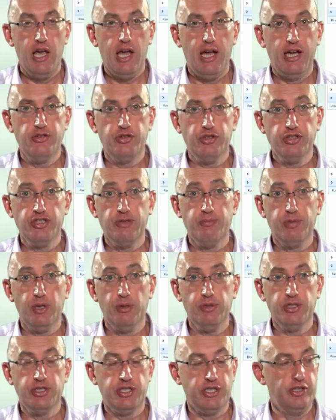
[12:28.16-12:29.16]
And Trusted
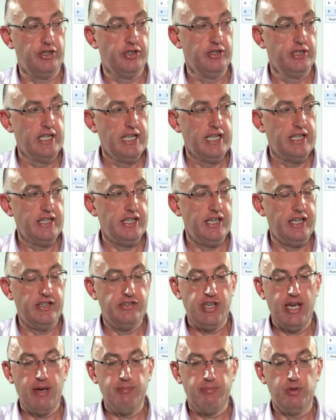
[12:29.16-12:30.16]
Publisher, the
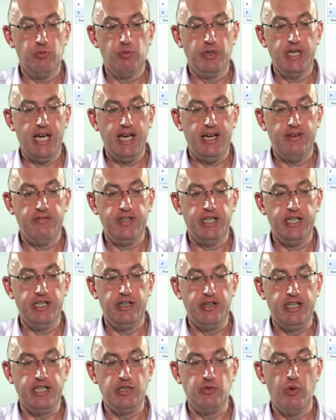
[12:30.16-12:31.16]
example we have
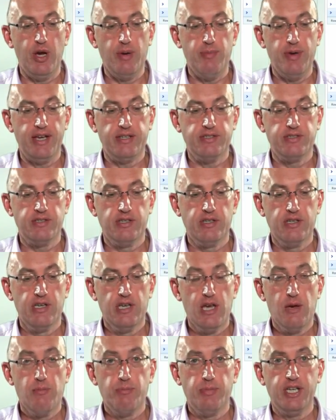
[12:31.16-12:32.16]
here is WebEx,
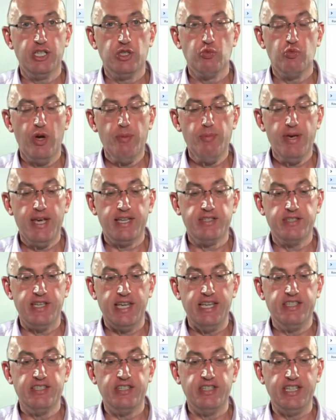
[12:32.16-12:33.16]
because WebEx
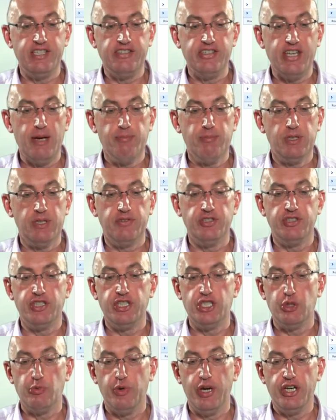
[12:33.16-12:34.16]
is an example of a
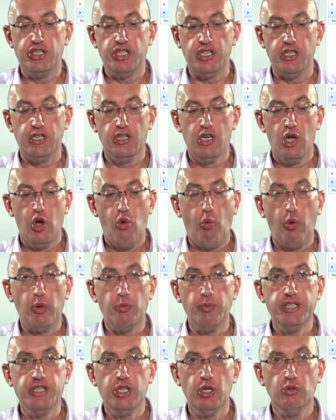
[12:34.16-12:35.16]
situation when
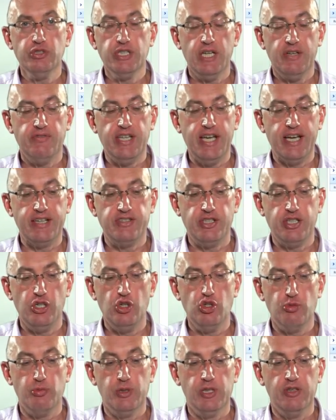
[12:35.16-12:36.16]
we don't have the
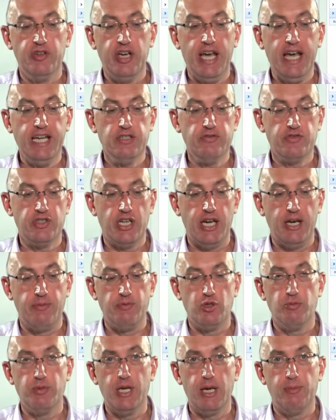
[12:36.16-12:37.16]
executable ahead of time
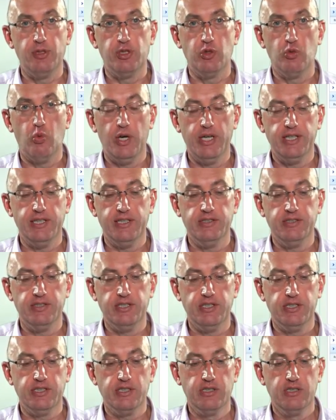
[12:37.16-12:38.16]
to be able to whitelist
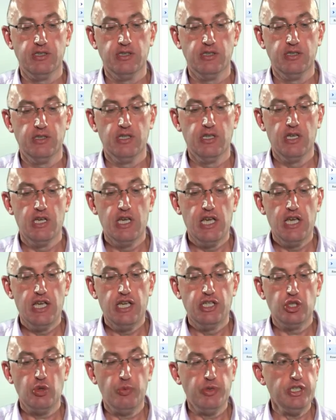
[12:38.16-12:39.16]
it.
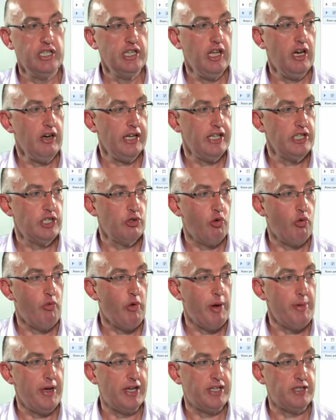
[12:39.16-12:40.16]
So when you log into a
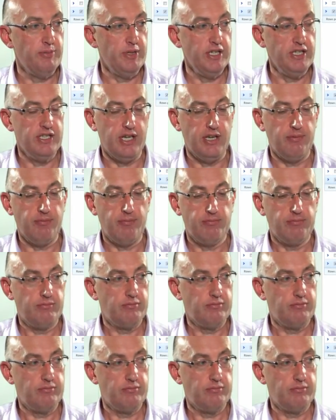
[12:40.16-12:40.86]
WebEx meeting,